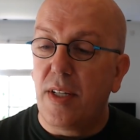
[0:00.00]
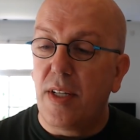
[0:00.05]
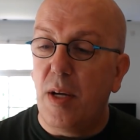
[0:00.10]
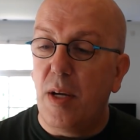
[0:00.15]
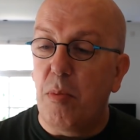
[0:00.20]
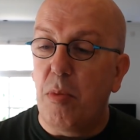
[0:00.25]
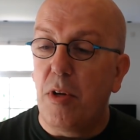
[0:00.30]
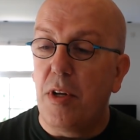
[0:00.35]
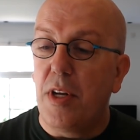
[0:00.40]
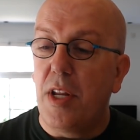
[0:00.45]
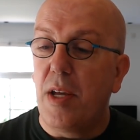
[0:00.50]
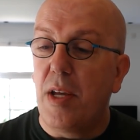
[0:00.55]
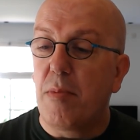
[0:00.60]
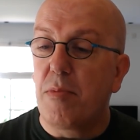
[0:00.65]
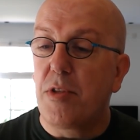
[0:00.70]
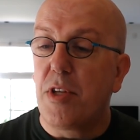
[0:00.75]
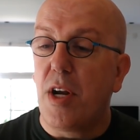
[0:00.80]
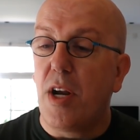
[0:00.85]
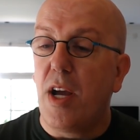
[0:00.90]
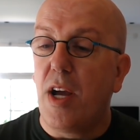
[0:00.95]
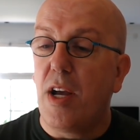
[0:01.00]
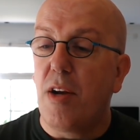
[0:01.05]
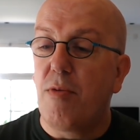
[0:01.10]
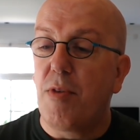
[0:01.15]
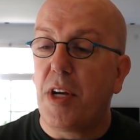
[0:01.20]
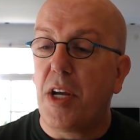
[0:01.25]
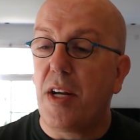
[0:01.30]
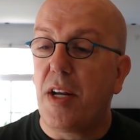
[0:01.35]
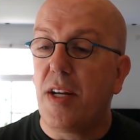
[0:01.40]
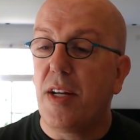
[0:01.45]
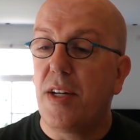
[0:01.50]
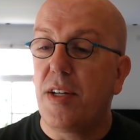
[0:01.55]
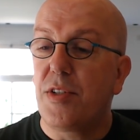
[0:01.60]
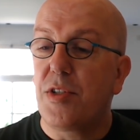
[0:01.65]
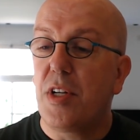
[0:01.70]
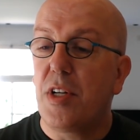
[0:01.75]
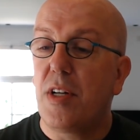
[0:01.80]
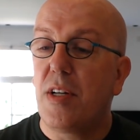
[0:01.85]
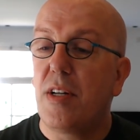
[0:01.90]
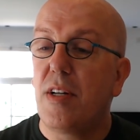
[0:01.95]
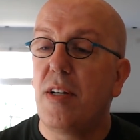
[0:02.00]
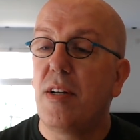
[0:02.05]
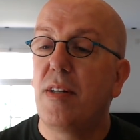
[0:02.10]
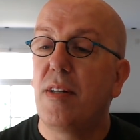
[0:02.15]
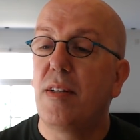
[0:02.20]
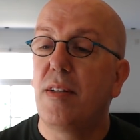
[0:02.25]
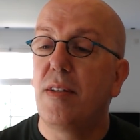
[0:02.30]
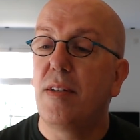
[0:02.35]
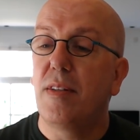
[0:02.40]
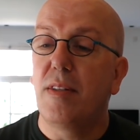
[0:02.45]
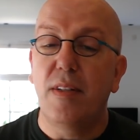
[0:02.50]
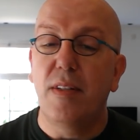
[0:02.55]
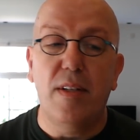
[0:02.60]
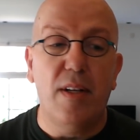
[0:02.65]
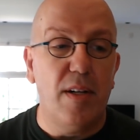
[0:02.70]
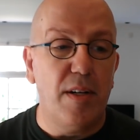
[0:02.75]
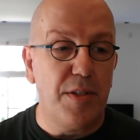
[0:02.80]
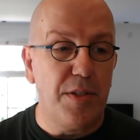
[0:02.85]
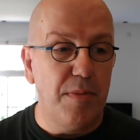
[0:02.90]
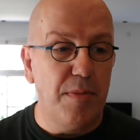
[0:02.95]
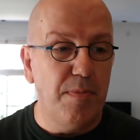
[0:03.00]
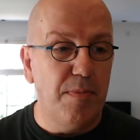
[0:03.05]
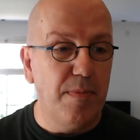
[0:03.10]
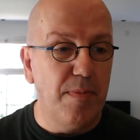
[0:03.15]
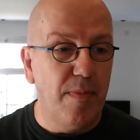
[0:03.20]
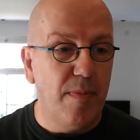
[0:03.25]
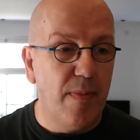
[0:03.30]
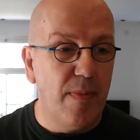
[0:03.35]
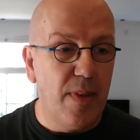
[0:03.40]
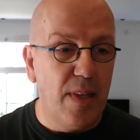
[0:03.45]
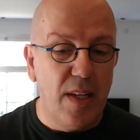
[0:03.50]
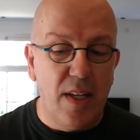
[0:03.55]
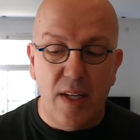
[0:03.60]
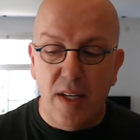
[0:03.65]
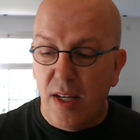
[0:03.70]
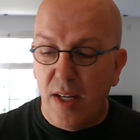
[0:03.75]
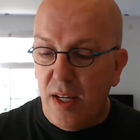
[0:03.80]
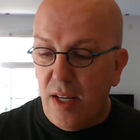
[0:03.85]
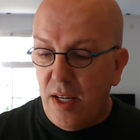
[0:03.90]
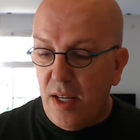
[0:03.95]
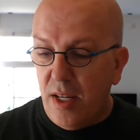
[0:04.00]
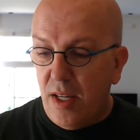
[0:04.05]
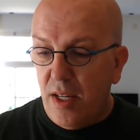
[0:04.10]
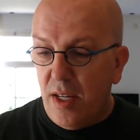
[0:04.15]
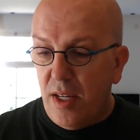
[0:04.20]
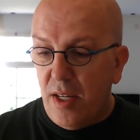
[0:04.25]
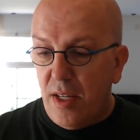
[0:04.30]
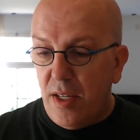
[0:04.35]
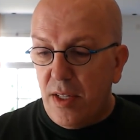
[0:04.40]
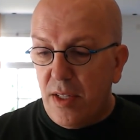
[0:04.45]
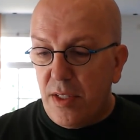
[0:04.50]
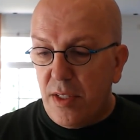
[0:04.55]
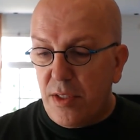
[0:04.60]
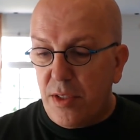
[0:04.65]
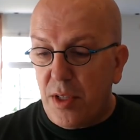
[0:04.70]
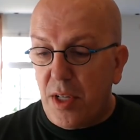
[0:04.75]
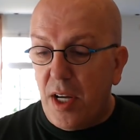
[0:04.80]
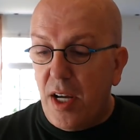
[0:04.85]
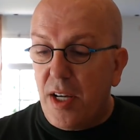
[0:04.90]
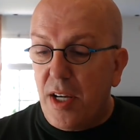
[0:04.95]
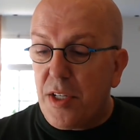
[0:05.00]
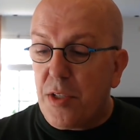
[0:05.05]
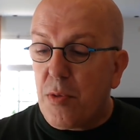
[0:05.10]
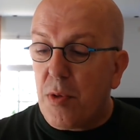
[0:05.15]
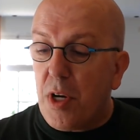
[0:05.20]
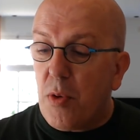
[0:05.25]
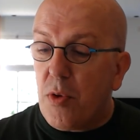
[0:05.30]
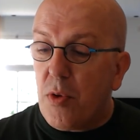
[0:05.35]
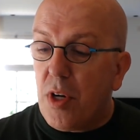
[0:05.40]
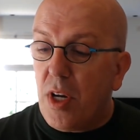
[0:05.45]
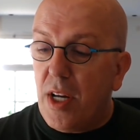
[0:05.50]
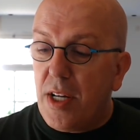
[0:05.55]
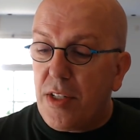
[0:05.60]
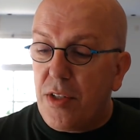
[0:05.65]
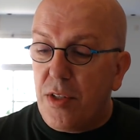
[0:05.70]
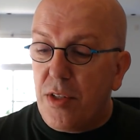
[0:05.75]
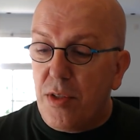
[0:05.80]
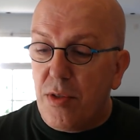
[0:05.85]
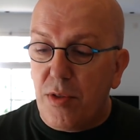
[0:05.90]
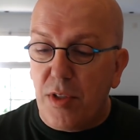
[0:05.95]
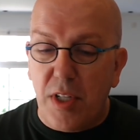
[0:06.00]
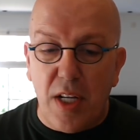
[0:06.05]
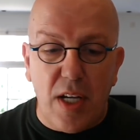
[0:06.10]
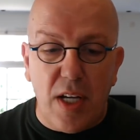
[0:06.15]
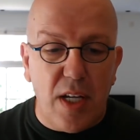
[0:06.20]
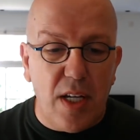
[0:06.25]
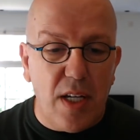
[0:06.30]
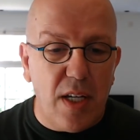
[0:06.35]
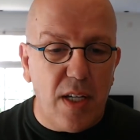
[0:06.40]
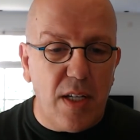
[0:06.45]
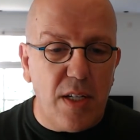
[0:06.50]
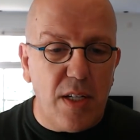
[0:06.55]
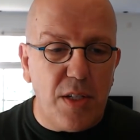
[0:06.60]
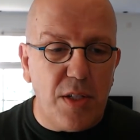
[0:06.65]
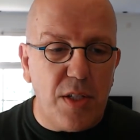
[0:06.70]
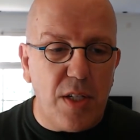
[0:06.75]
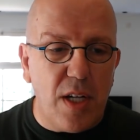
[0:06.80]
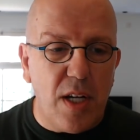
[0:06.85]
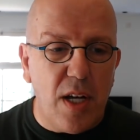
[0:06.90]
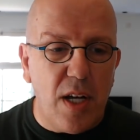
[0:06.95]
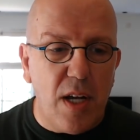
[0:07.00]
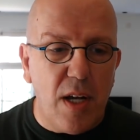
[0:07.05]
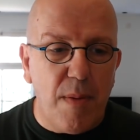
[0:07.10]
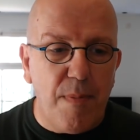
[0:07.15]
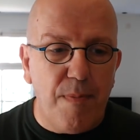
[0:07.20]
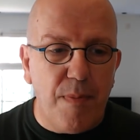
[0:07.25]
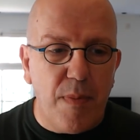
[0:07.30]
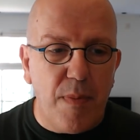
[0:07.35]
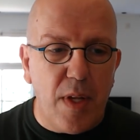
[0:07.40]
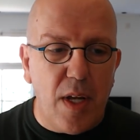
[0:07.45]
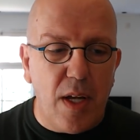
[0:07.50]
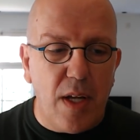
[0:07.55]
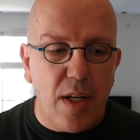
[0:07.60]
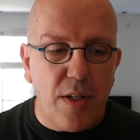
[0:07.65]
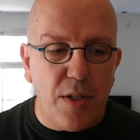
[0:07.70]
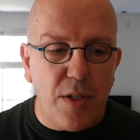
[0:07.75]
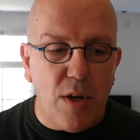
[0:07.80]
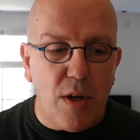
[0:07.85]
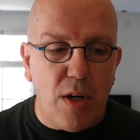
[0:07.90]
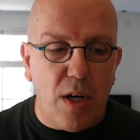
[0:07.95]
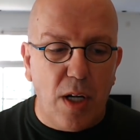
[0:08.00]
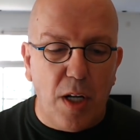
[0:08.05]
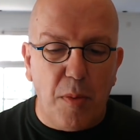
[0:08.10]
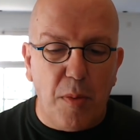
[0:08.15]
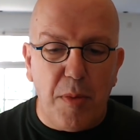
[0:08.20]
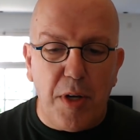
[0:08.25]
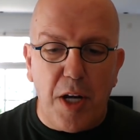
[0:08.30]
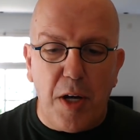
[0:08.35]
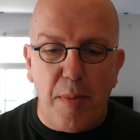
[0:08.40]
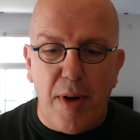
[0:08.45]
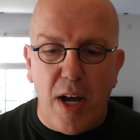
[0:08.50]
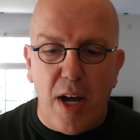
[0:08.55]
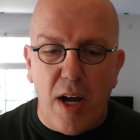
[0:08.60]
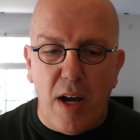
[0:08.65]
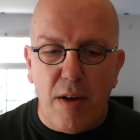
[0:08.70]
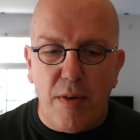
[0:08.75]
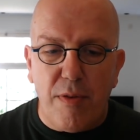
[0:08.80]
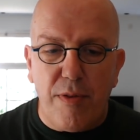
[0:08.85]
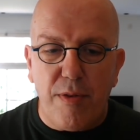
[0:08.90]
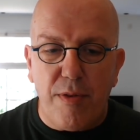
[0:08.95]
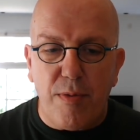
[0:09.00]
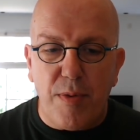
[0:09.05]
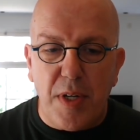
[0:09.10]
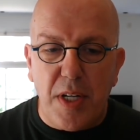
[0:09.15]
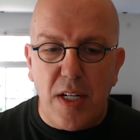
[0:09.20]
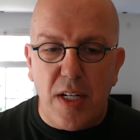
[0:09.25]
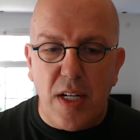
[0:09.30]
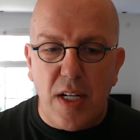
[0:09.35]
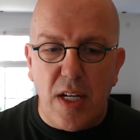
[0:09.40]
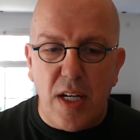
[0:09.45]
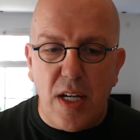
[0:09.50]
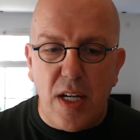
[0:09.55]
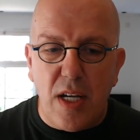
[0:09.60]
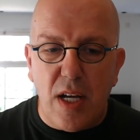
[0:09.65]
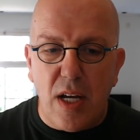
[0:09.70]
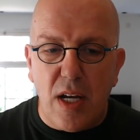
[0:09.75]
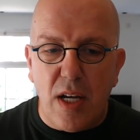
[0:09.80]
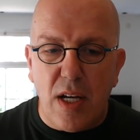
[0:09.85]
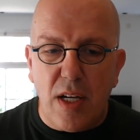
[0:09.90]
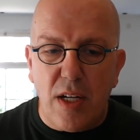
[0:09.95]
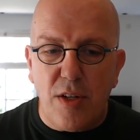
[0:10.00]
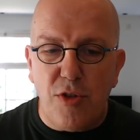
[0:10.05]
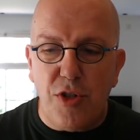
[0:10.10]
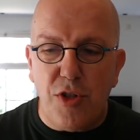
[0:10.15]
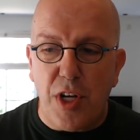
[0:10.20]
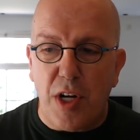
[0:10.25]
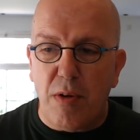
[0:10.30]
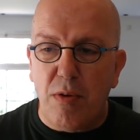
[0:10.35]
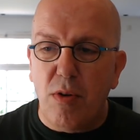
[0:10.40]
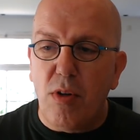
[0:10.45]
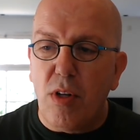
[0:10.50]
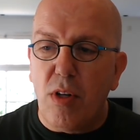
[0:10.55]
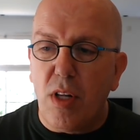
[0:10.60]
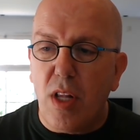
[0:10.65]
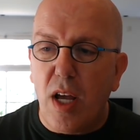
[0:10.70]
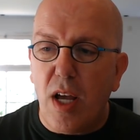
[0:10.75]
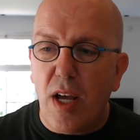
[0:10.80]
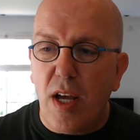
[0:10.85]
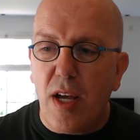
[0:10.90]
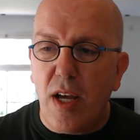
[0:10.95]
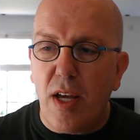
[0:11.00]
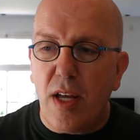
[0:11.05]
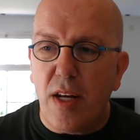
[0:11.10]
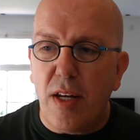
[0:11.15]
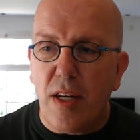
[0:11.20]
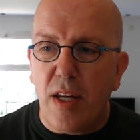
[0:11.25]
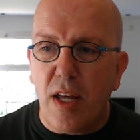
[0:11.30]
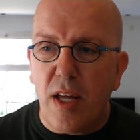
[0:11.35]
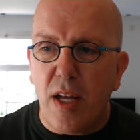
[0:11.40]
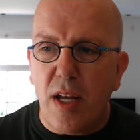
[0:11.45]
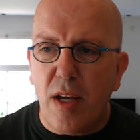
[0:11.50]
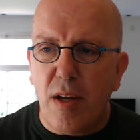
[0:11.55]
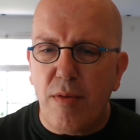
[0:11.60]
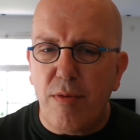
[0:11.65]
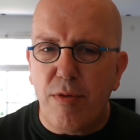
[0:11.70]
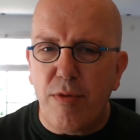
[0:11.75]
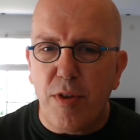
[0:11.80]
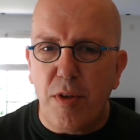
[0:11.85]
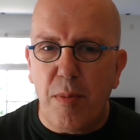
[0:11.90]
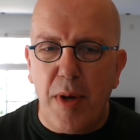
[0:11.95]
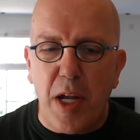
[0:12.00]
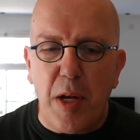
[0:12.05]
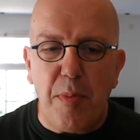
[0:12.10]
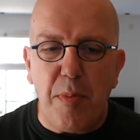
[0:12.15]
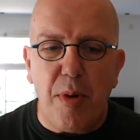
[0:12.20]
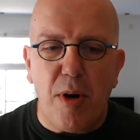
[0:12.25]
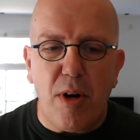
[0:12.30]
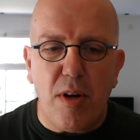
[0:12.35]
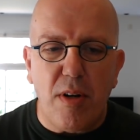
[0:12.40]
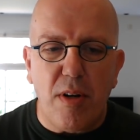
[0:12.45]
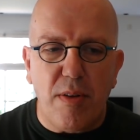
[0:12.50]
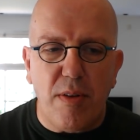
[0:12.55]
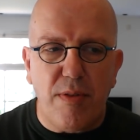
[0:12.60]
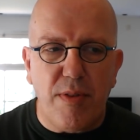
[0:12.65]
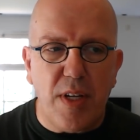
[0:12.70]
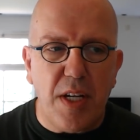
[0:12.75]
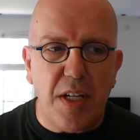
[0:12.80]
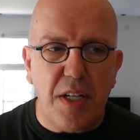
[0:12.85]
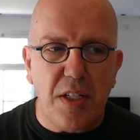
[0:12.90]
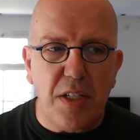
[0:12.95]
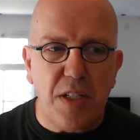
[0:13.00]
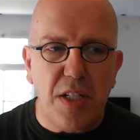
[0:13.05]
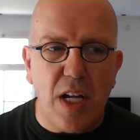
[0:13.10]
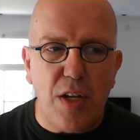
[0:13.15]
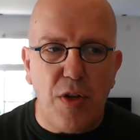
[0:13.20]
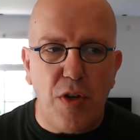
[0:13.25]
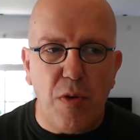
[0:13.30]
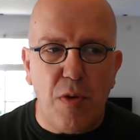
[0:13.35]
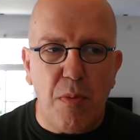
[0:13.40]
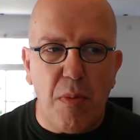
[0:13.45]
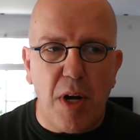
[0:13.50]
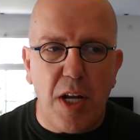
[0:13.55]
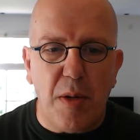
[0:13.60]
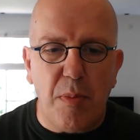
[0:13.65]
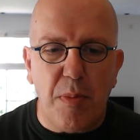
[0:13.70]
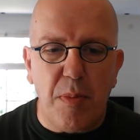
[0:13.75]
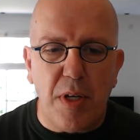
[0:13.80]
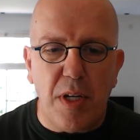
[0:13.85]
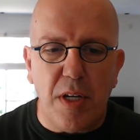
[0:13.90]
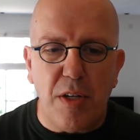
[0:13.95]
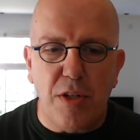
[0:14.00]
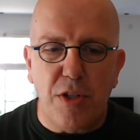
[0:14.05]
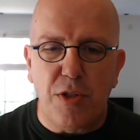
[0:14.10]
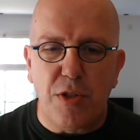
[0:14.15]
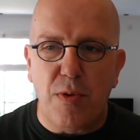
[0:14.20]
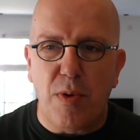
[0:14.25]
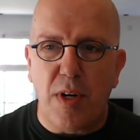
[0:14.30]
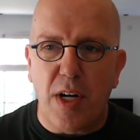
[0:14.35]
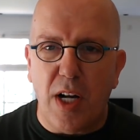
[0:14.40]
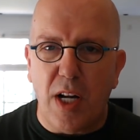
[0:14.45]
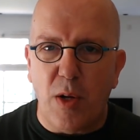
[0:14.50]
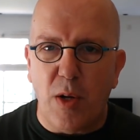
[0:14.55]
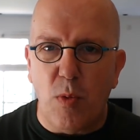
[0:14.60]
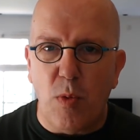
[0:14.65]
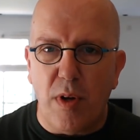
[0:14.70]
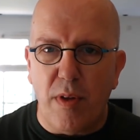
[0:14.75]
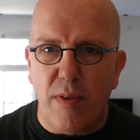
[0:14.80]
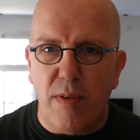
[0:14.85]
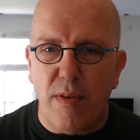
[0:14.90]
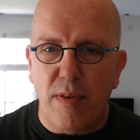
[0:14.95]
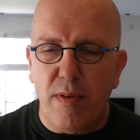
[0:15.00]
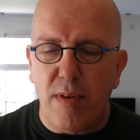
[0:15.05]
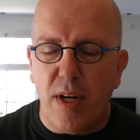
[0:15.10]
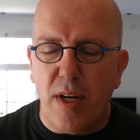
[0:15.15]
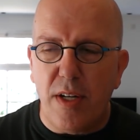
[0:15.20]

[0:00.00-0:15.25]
Couple of names that I recognize here. Awesome. So guys, what I would like to do today is talk a little bit about 3D in general, and for the main part, things that you might be struggling with.